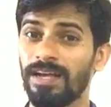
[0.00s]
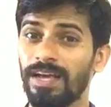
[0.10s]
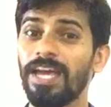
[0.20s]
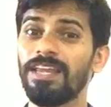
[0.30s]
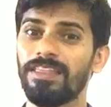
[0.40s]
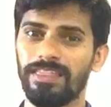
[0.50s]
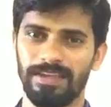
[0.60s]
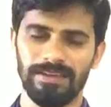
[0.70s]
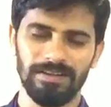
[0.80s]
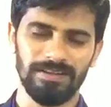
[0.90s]

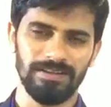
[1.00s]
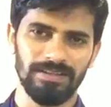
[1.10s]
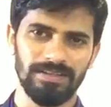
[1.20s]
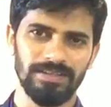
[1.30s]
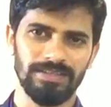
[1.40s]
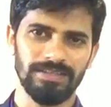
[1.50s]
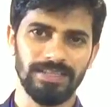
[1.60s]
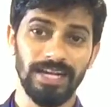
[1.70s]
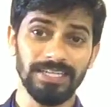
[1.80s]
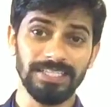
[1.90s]
anything.
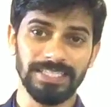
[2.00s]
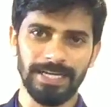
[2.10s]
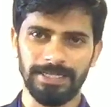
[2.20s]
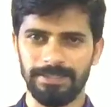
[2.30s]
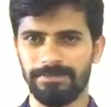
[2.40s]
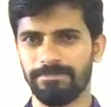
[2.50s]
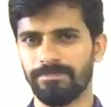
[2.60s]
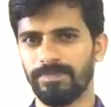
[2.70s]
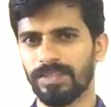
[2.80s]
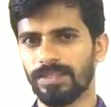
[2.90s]
That decided.
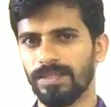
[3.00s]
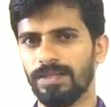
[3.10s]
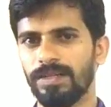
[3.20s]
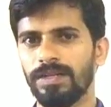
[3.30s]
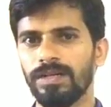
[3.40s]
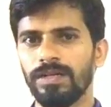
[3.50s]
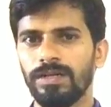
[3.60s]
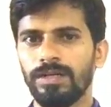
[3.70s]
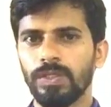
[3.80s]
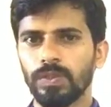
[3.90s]

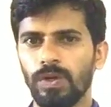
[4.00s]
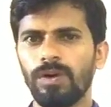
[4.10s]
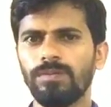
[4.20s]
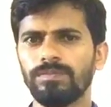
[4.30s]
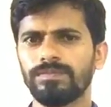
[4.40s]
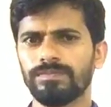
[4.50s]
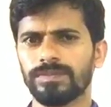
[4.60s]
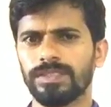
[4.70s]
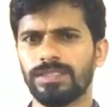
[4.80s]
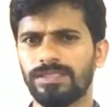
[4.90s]

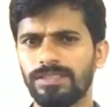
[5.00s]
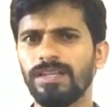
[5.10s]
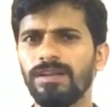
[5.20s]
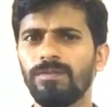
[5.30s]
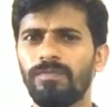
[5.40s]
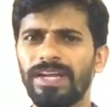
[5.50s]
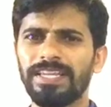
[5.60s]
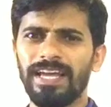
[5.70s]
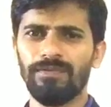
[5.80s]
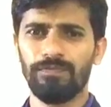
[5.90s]
So still, when
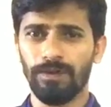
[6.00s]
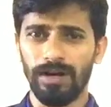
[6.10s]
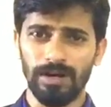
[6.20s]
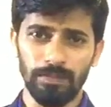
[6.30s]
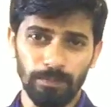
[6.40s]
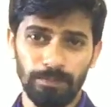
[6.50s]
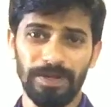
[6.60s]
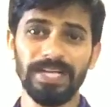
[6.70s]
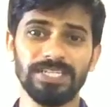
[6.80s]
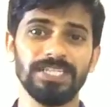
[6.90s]
they
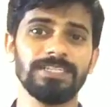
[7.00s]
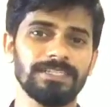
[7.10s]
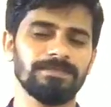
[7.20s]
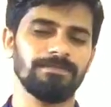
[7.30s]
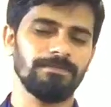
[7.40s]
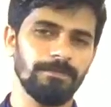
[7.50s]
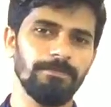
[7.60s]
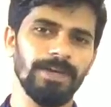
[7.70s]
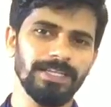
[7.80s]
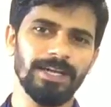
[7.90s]
practice,
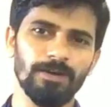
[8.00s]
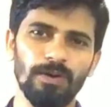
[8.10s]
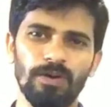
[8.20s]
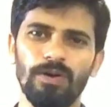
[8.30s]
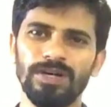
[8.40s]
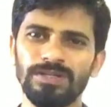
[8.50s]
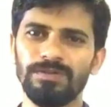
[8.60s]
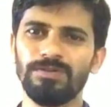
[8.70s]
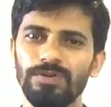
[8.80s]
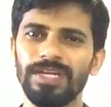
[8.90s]
when they go
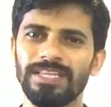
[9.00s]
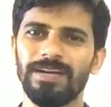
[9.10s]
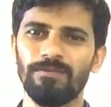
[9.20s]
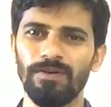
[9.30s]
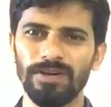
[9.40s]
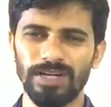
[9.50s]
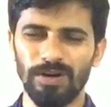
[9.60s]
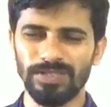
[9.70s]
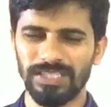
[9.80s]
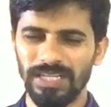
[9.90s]
on doing their
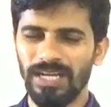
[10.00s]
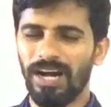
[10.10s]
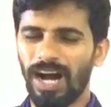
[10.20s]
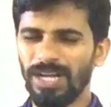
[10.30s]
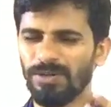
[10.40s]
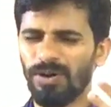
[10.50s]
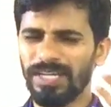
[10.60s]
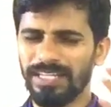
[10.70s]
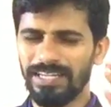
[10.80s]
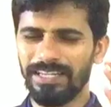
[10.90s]
workouts,
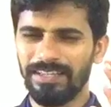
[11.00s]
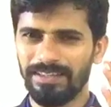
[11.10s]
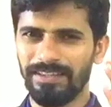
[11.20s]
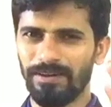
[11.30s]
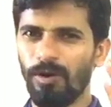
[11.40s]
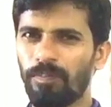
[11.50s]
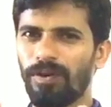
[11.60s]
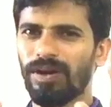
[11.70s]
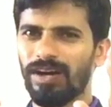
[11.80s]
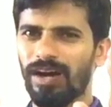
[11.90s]
unknowingly
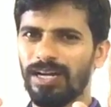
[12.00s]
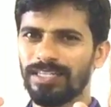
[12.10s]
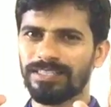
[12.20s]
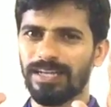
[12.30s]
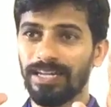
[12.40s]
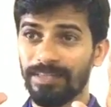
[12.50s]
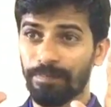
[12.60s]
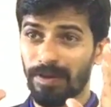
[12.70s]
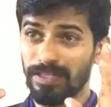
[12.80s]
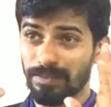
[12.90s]
at
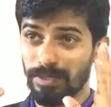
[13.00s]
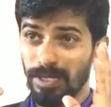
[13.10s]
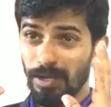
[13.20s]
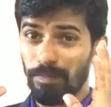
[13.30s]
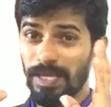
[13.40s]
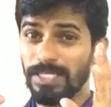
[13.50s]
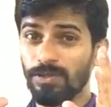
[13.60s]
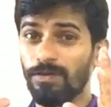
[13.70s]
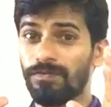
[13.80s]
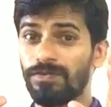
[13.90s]
the place
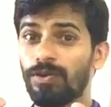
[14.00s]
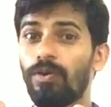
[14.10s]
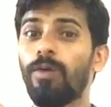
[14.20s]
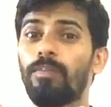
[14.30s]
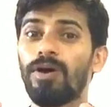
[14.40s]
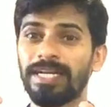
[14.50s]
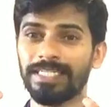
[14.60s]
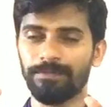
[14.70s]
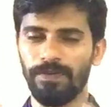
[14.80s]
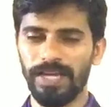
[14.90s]
of the
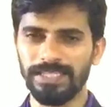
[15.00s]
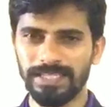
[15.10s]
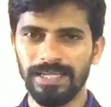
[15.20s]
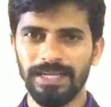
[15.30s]
opponent's face,